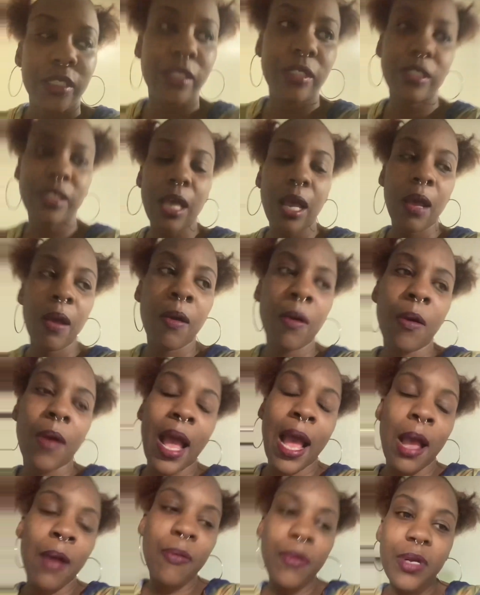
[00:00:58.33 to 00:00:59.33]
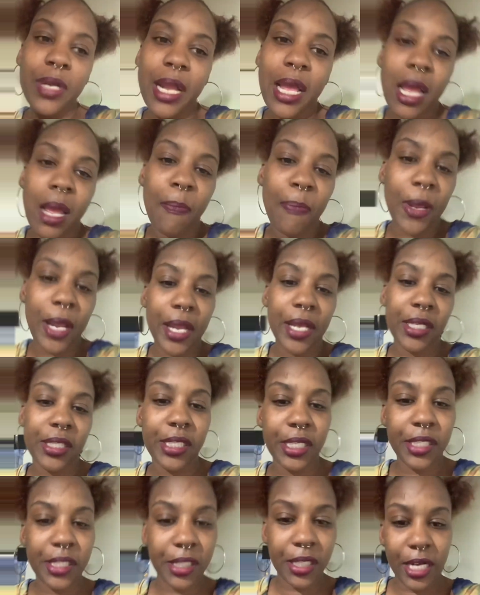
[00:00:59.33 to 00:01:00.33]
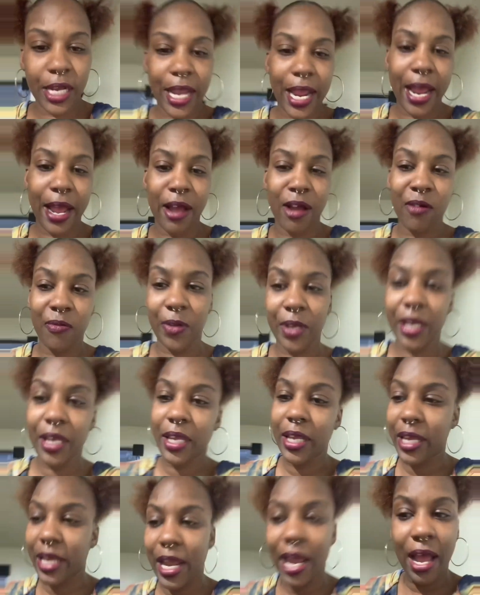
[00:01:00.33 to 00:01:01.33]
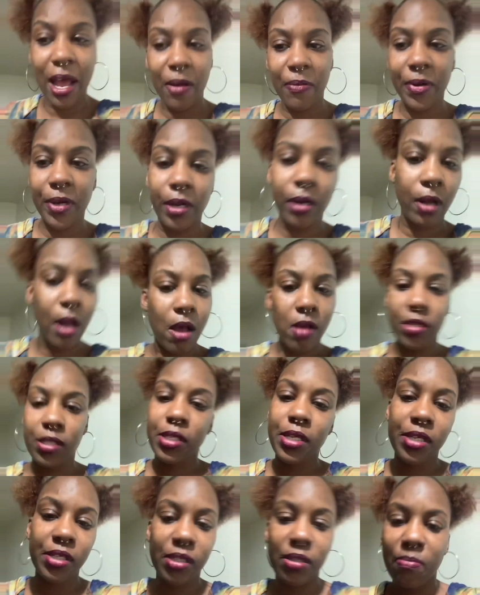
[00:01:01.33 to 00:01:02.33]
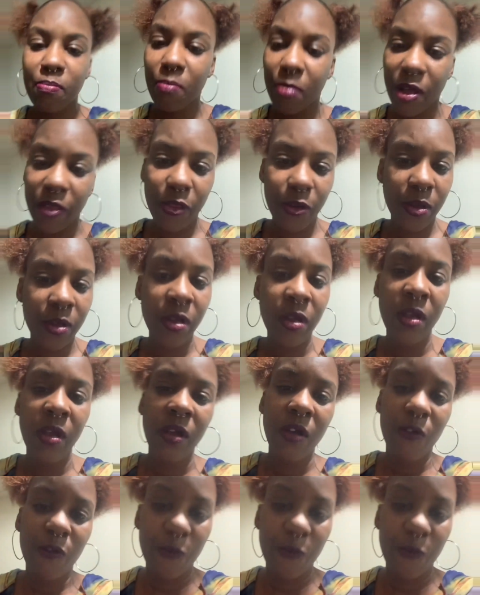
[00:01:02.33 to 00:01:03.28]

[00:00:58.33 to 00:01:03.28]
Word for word: was seven years ago seven years ago. Okay.